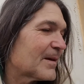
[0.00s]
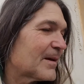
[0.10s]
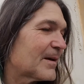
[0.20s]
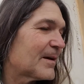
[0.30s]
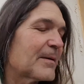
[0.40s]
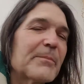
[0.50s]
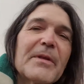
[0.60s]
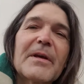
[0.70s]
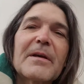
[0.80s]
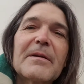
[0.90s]
And I'm
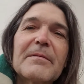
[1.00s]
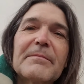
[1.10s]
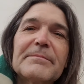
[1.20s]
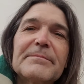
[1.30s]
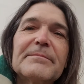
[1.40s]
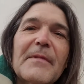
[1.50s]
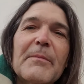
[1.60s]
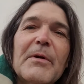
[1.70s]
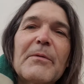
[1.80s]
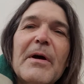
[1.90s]
thinking I'm
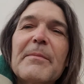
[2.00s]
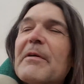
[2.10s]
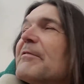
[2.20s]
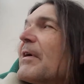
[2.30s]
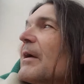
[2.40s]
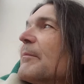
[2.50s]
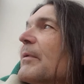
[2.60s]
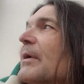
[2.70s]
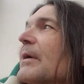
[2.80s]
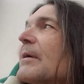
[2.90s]
going to ride my fat
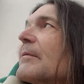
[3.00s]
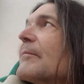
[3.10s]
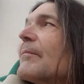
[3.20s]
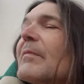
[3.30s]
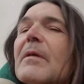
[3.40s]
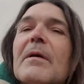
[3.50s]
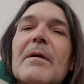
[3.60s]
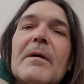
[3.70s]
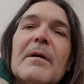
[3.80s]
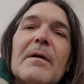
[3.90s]
bike
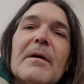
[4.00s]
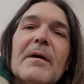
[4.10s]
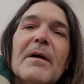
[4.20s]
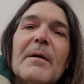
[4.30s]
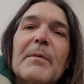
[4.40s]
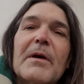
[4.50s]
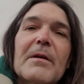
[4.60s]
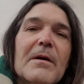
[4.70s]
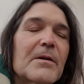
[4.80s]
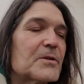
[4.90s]
I'm getting
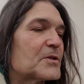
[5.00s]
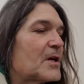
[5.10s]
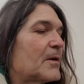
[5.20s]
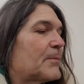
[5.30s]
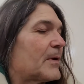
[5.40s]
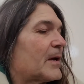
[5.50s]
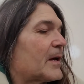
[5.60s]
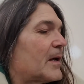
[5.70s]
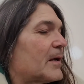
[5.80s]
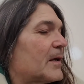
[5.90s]
out of shape and I
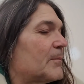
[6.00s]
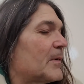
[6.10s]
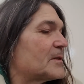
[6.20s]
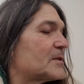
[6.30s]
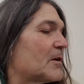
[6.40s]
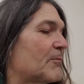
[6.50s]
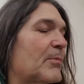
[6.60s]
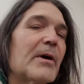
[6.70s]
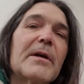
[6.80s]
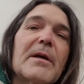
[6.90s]
got to get myself
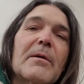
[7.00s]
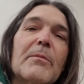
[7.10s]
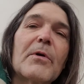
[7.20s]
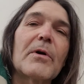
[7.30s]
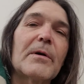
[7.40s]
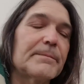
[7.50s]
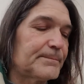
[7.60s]
biking more.